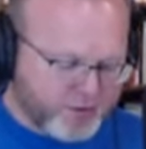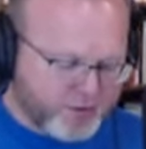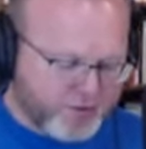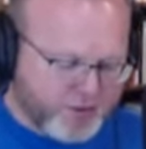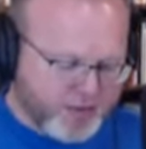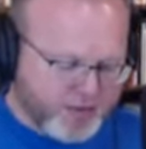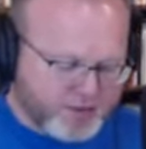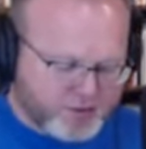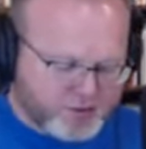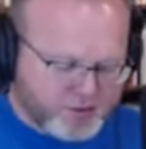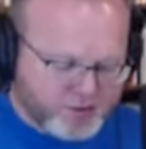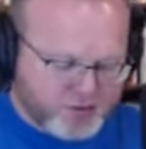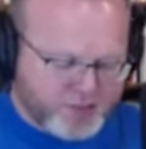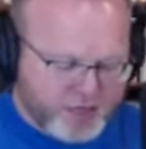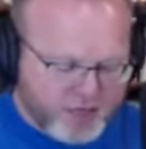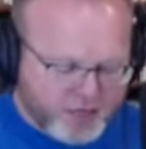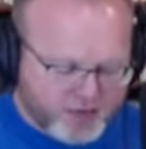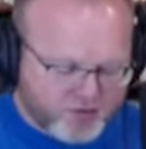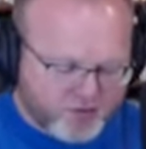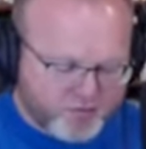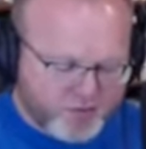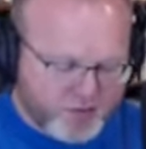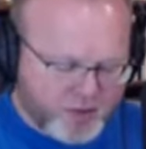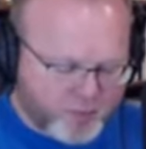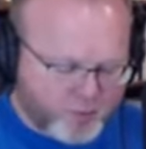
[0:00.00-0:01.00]
that's the kind
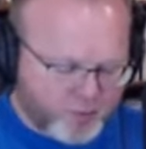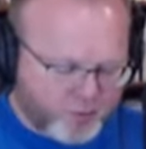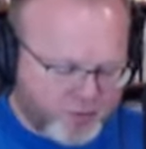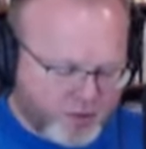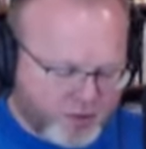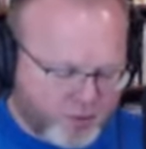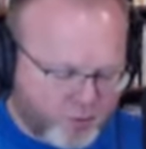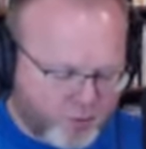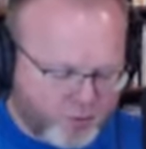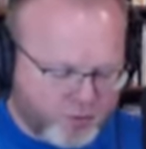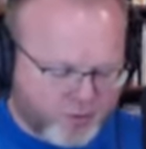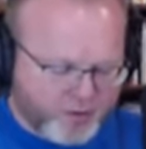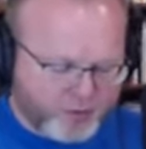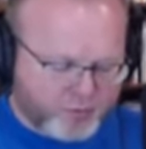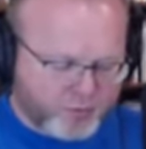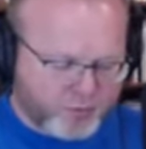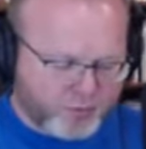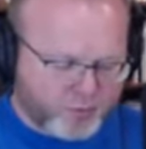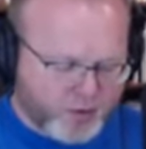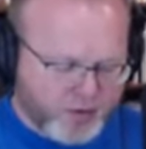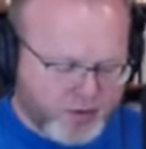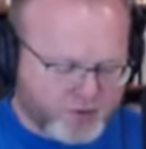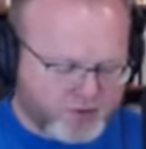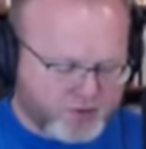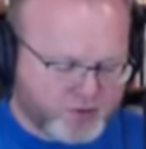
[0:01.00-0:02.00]
of people they were. They were
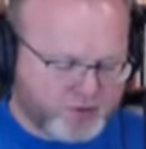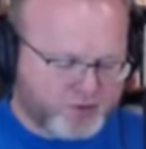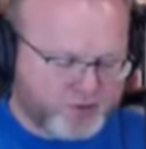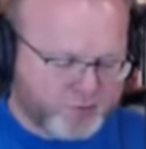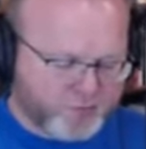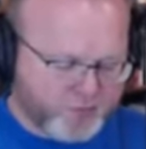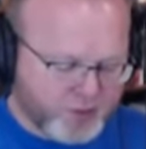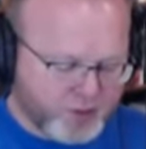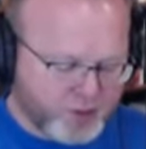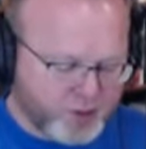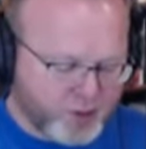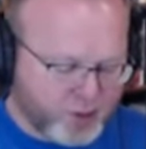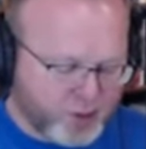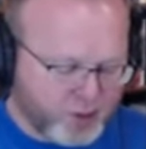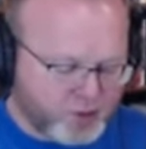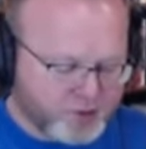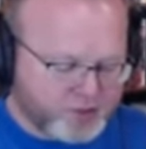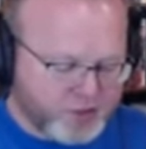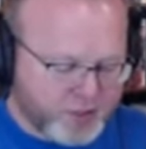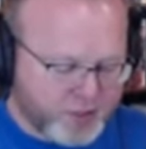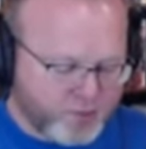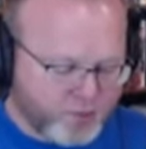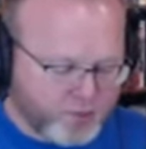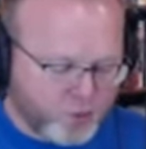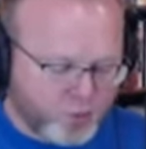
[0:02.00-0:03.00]
righteous
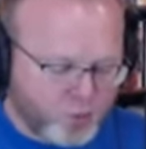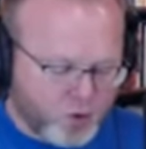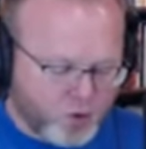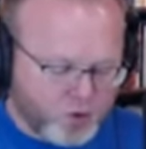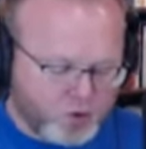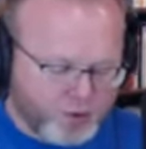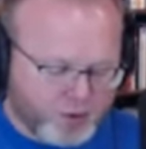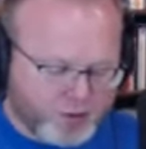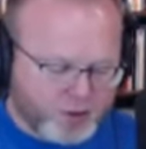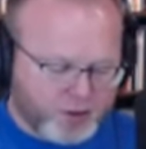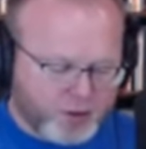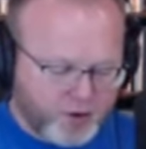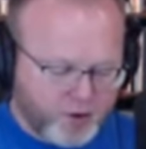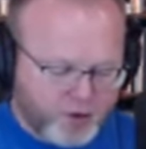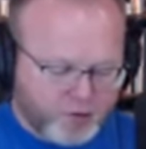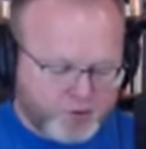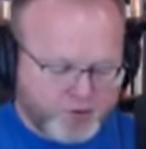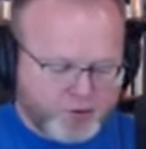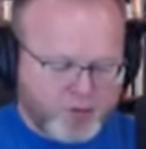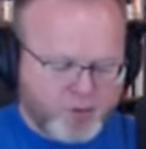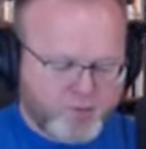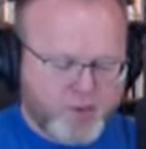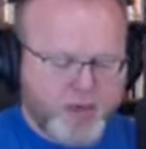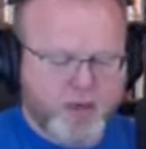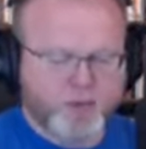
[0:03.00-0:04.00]
because they were walking in all the
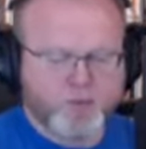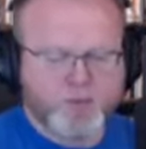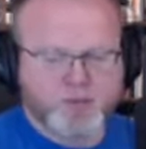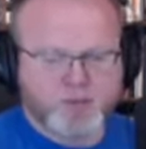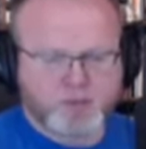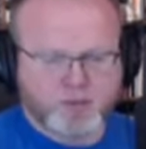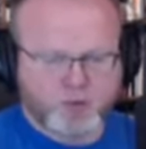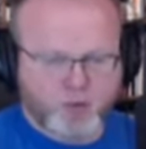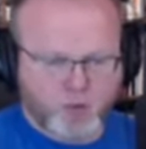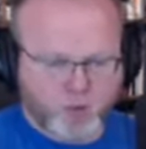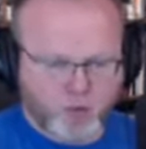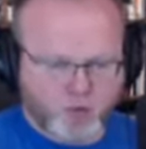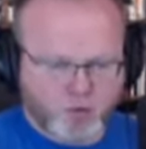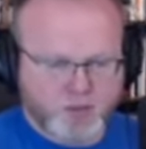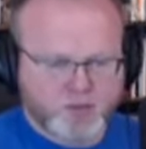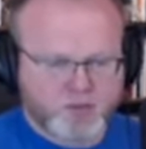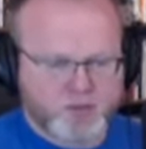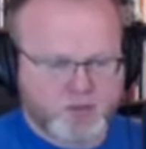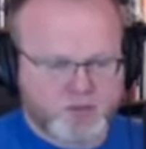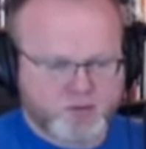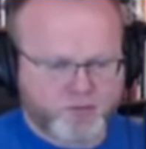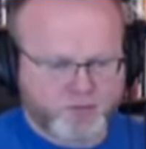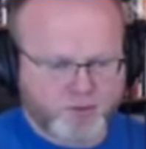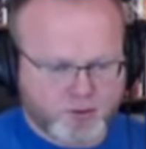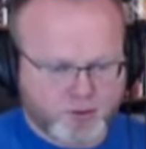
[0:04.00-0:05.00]
commandments and
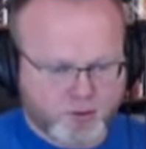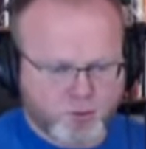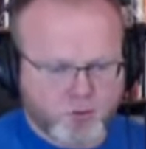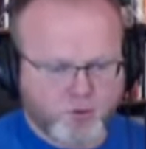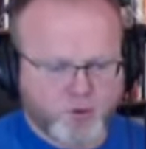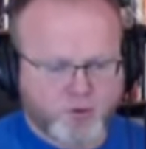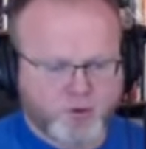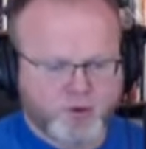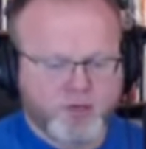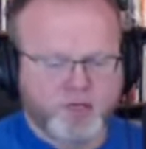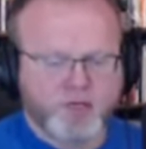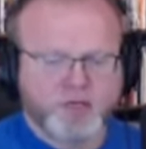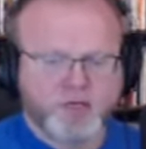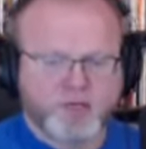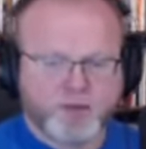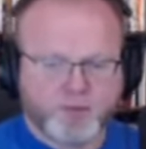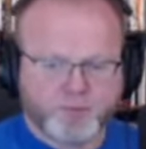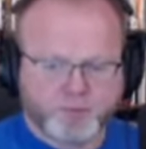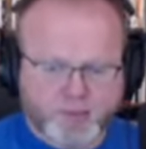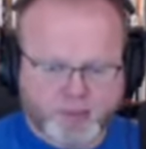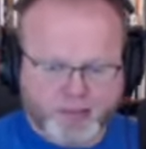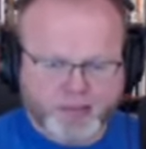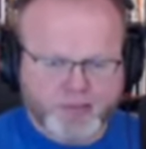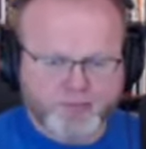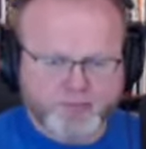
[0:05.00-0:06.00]
ordinances of the Lord,
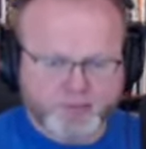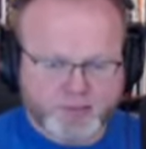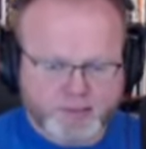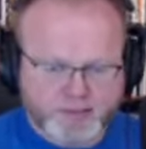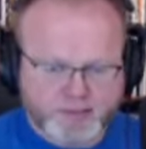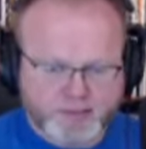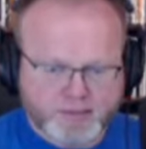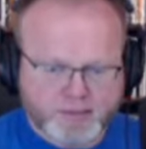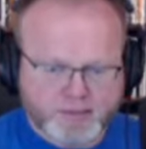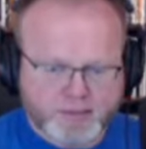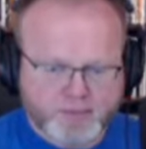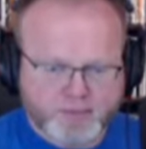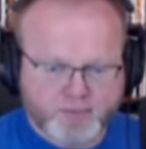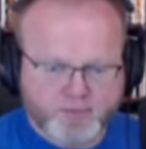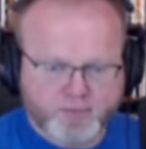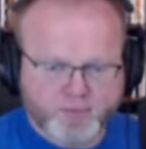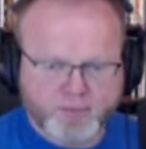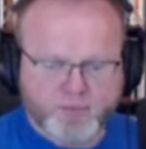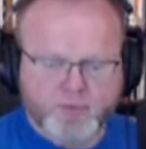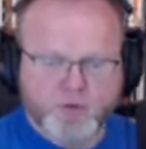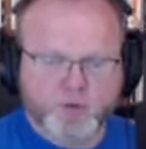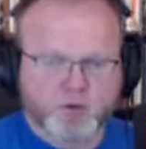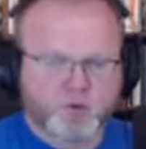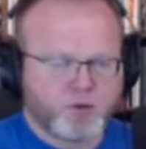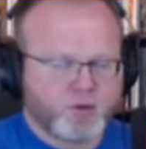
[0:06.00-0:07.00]
blameless.
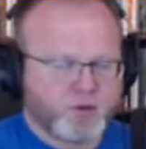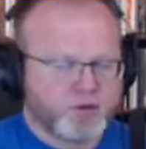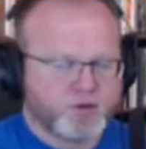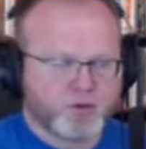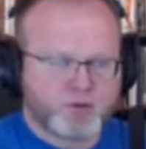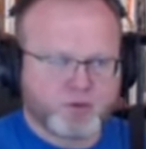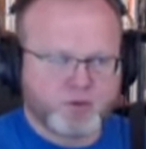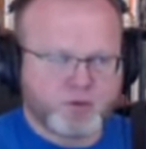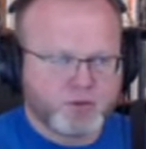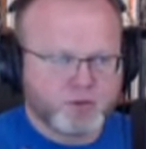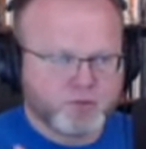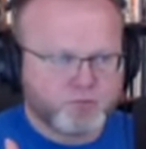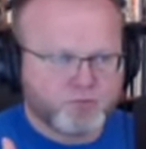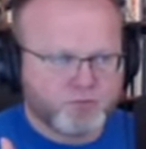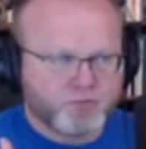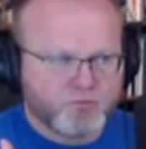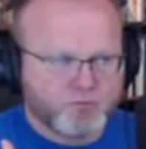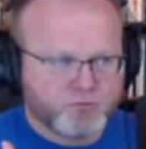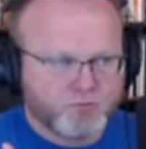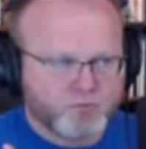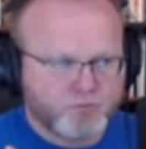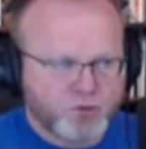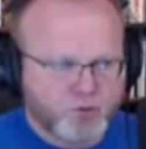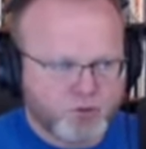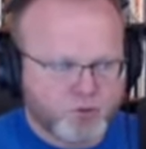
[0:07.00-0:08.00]
The
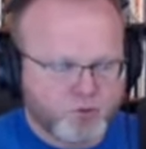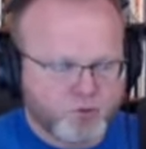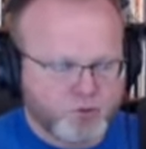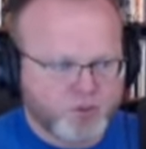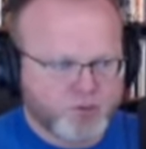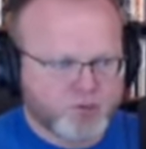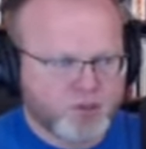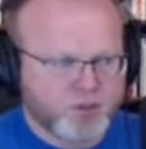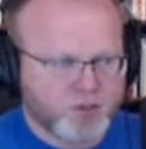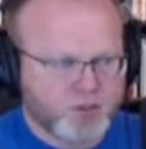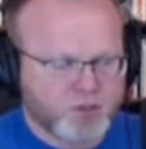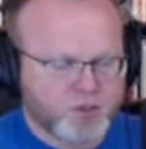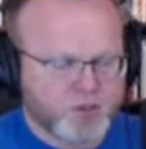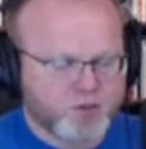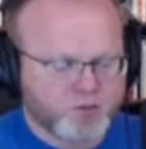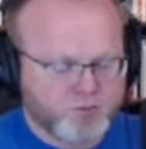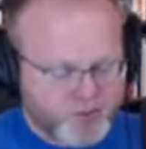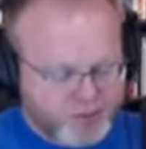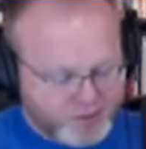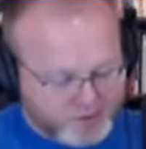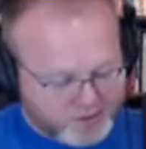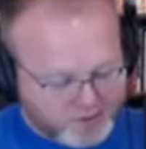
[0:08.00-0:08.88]
Christian can do that